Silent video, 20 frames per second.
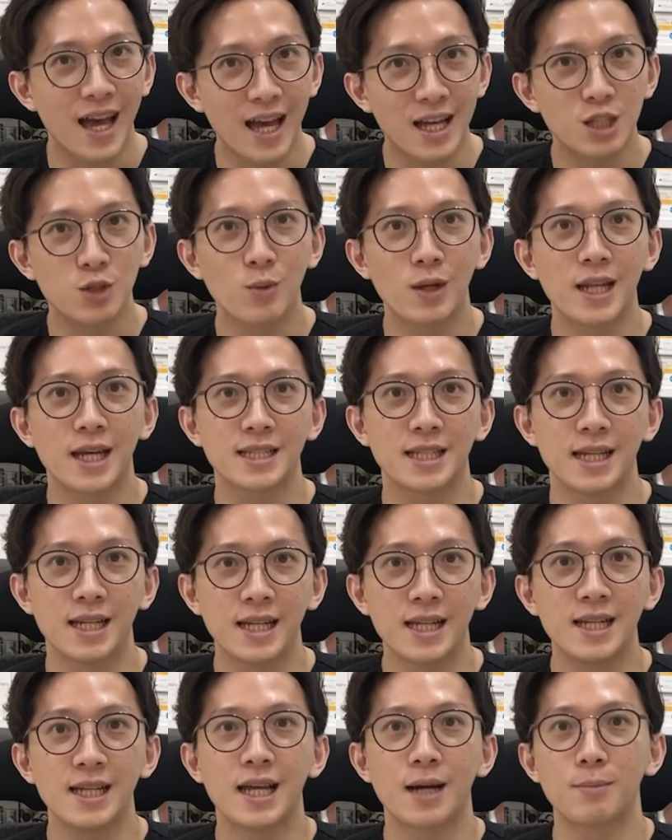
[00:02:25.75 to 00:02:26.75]
As well as an
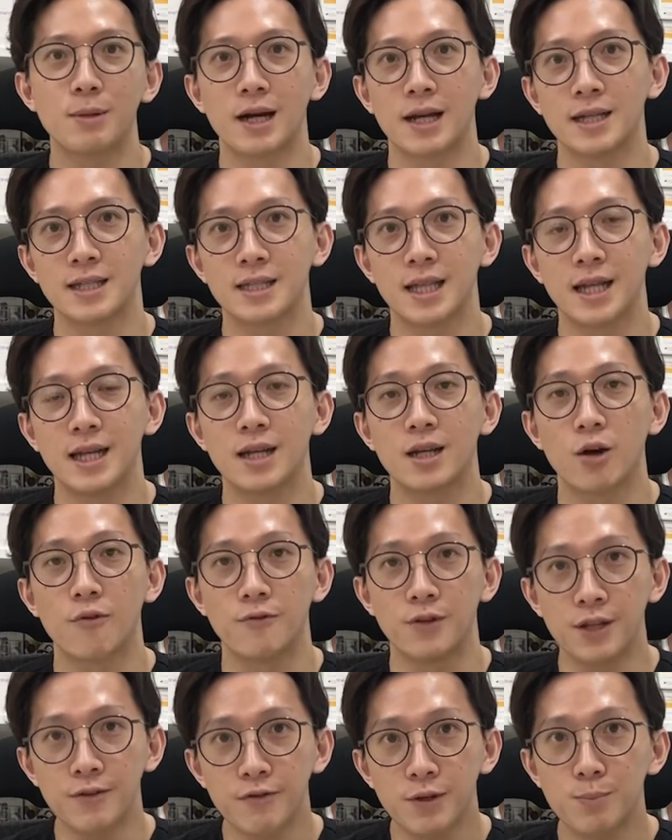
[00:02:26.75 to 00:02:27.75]
in-depth understanding of
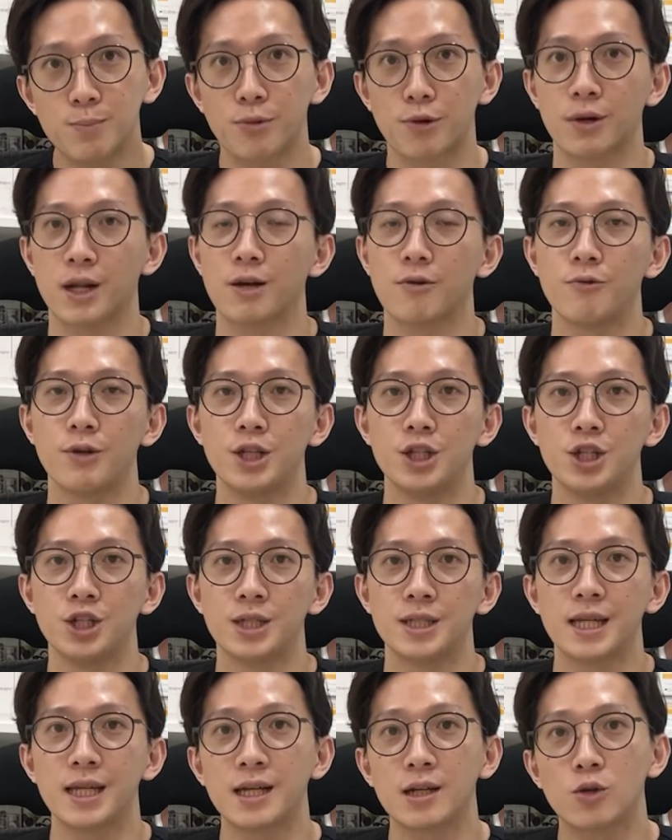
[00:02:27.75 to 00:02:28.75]
different product
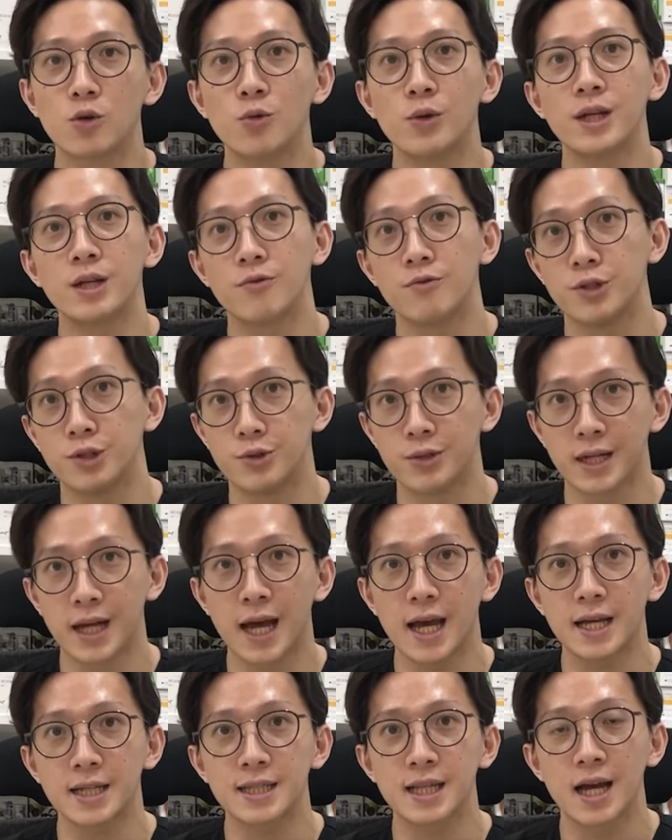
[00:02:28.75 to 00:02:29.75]
ranges, including Rejuran
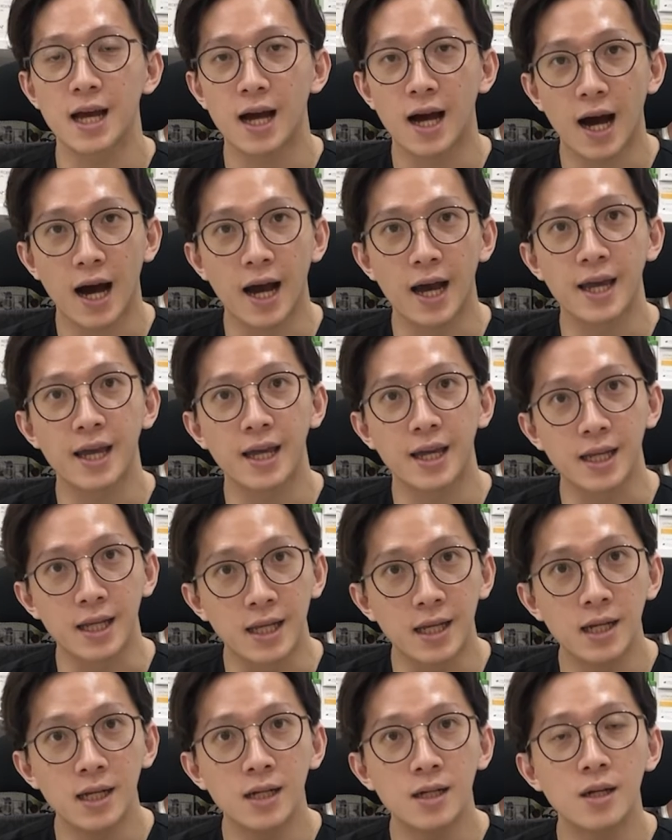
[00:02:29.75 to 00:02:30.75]
S, I, and
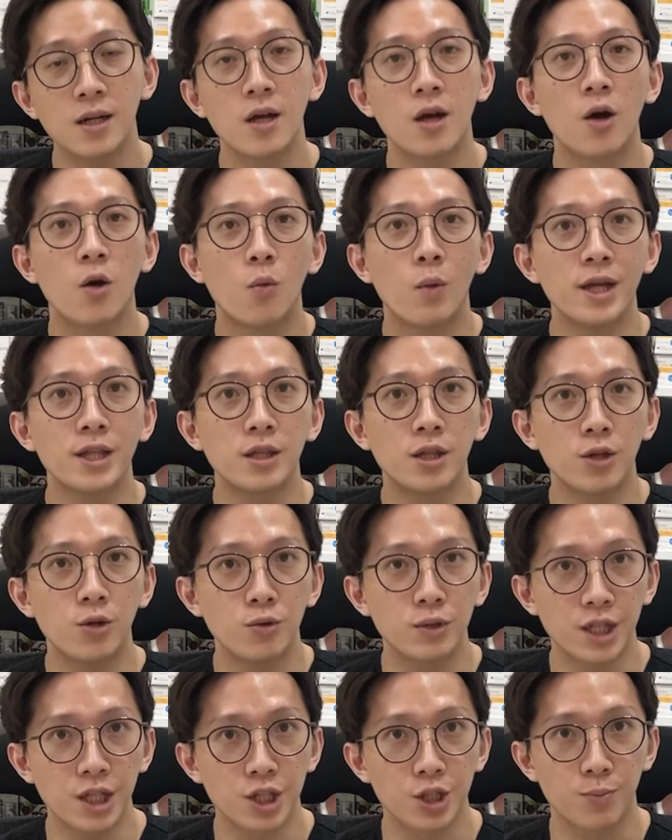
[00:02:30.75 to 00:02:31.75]
Healer, when to
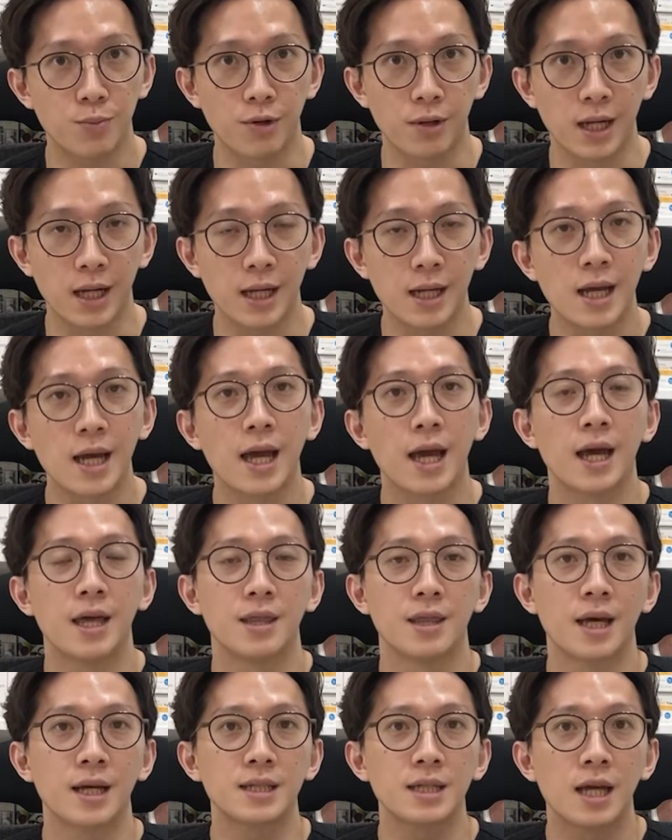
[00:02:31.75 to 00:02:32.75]
use each product, and
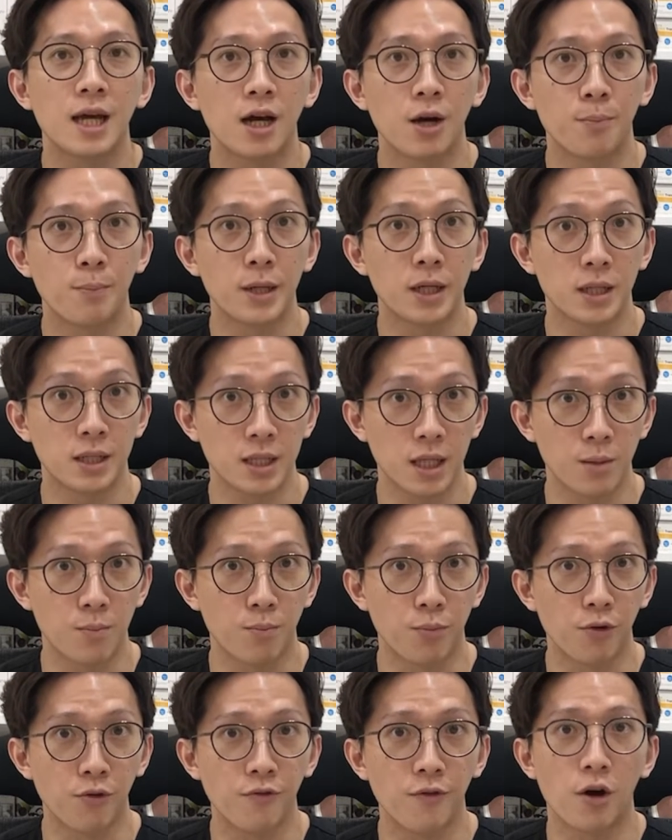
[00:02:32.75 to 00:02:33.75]
thus helping us
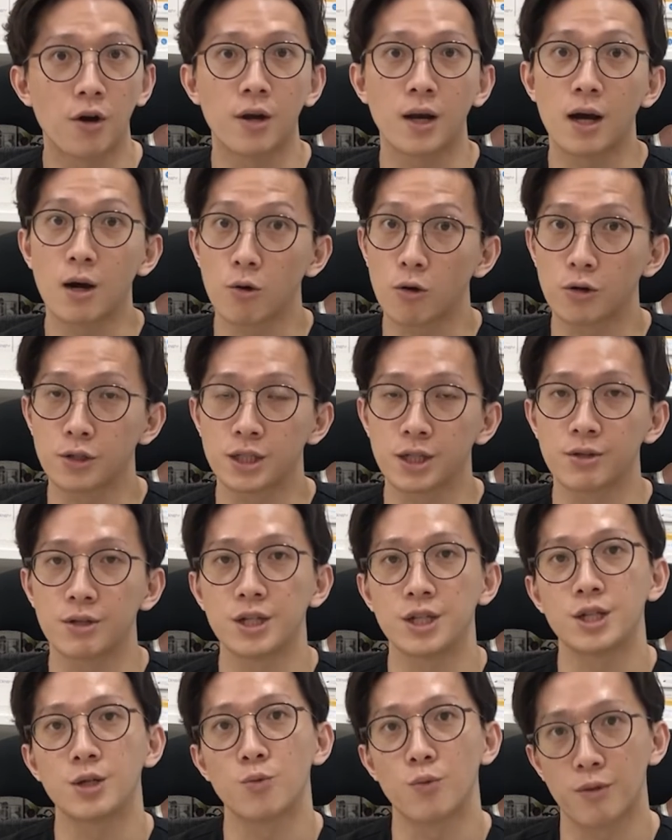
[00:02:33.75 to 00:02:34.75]
improve on our
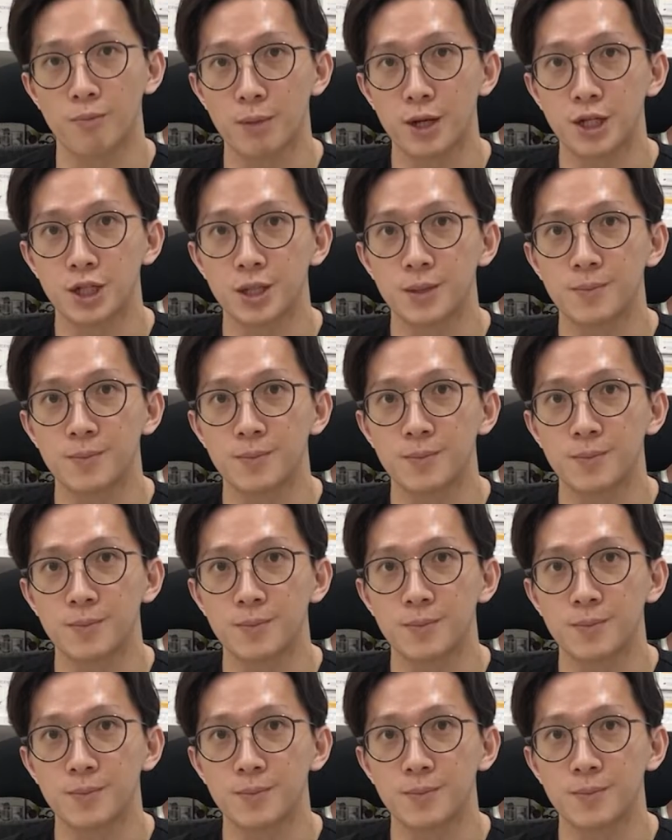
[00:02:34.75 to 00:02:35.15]
consultation discussion.